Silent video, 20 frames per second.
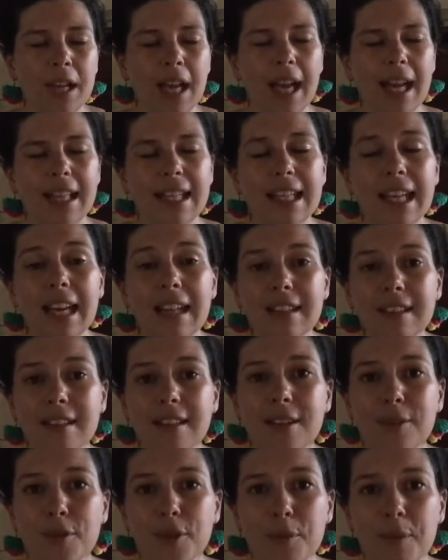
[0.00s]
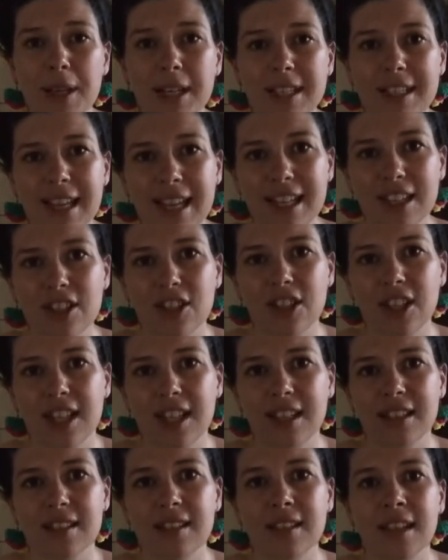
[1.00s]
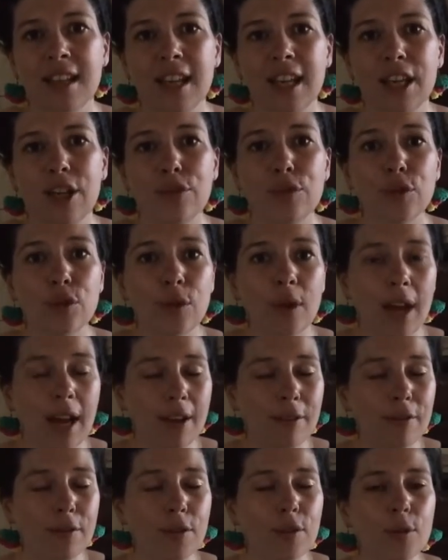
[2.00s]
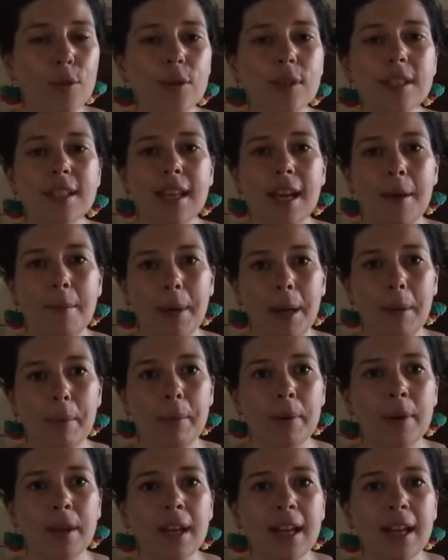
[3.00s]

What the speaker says: And the other thing with meditation is, if you have thoughts come up,